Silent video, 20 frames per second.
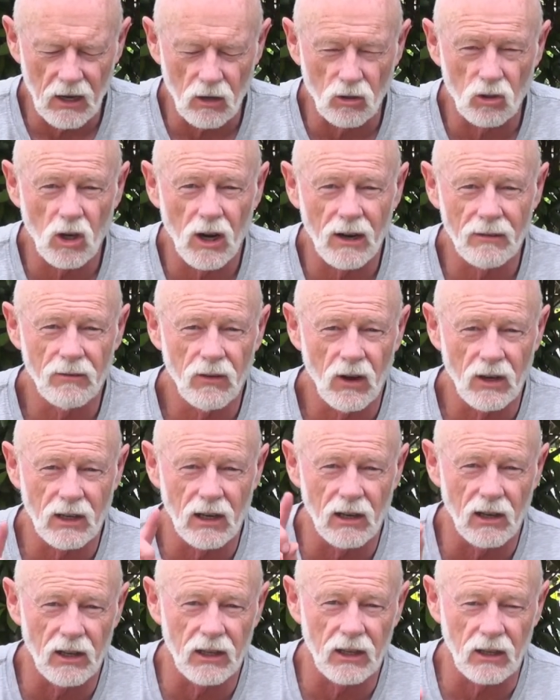I'll try and find a
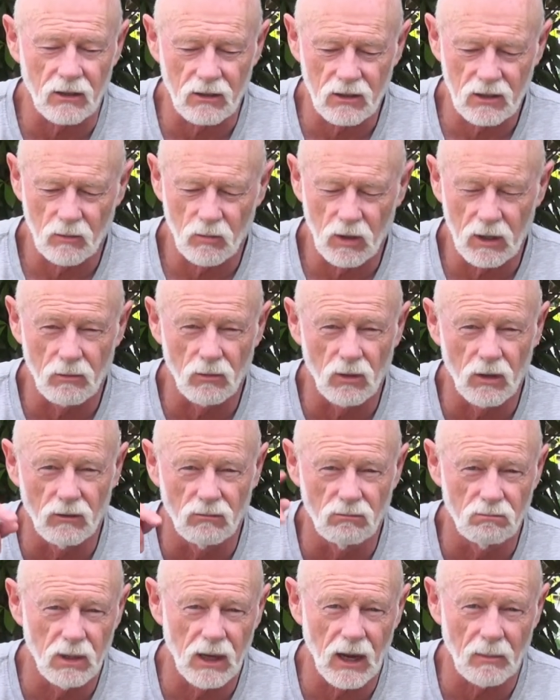link somewhere. It'll
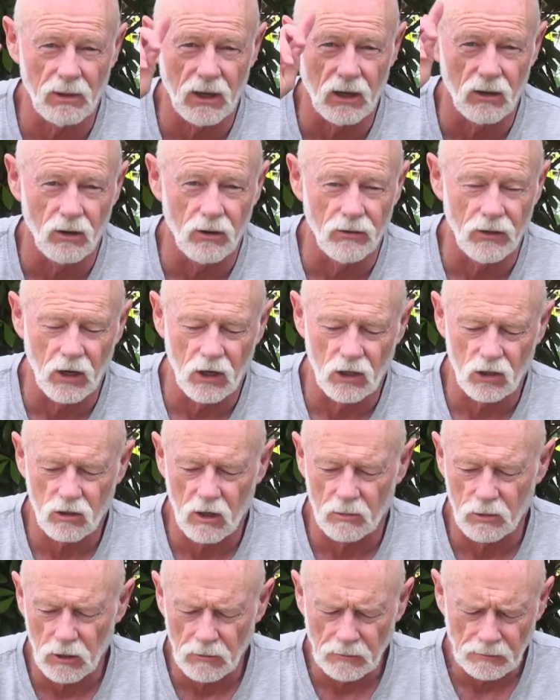be up here or in the
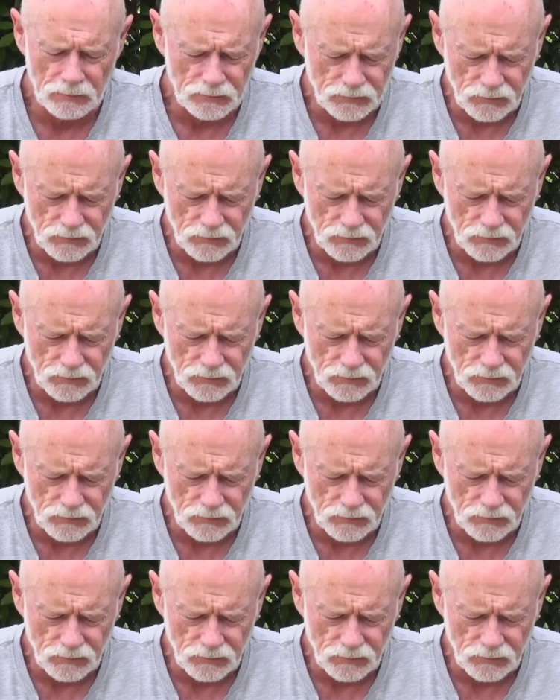description.